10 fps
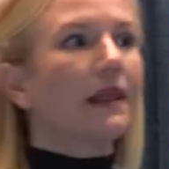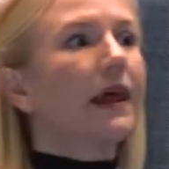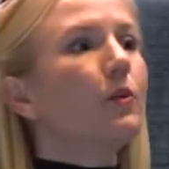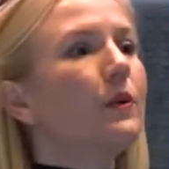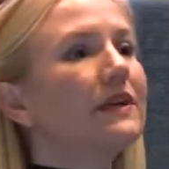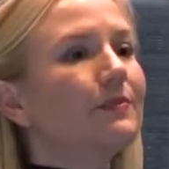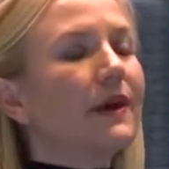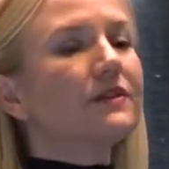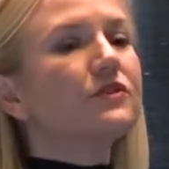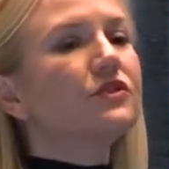Like we
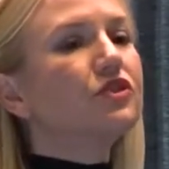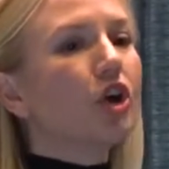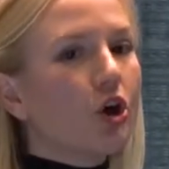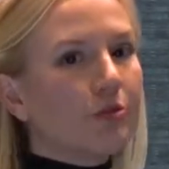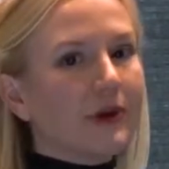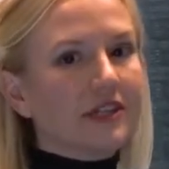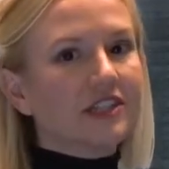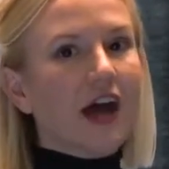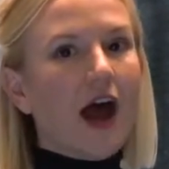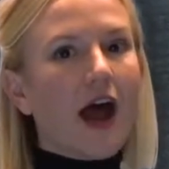spend so much
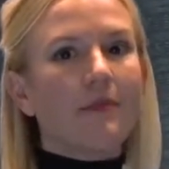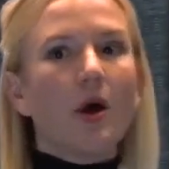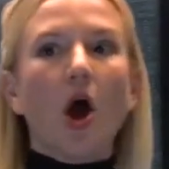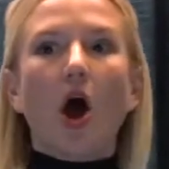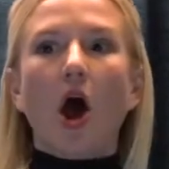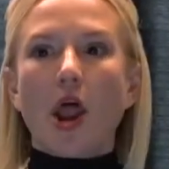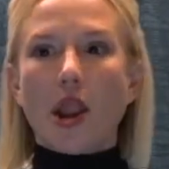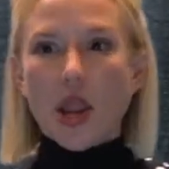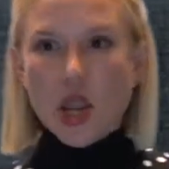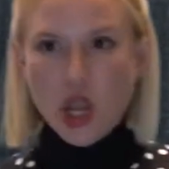time
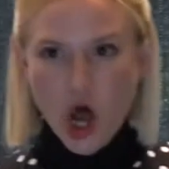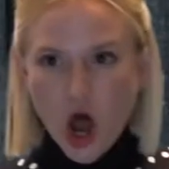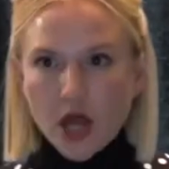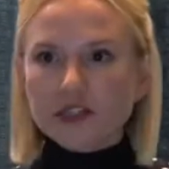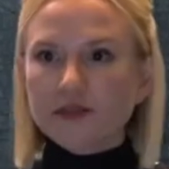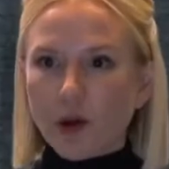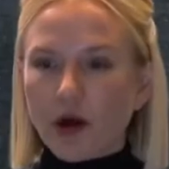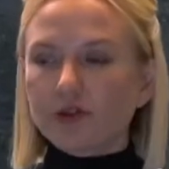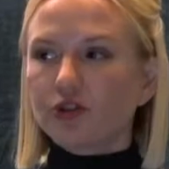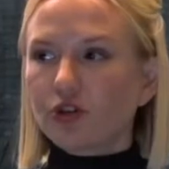on
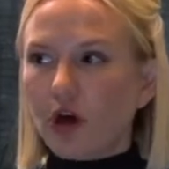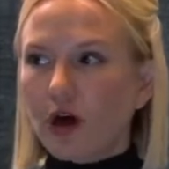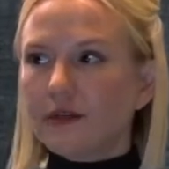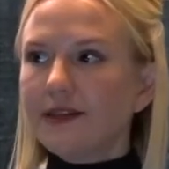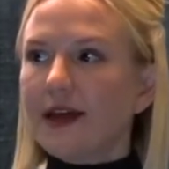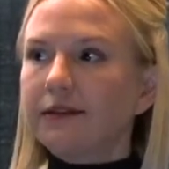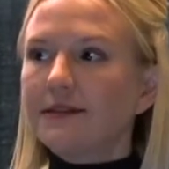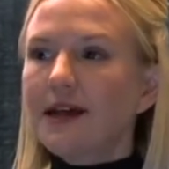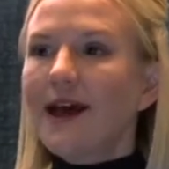non-sponsored content.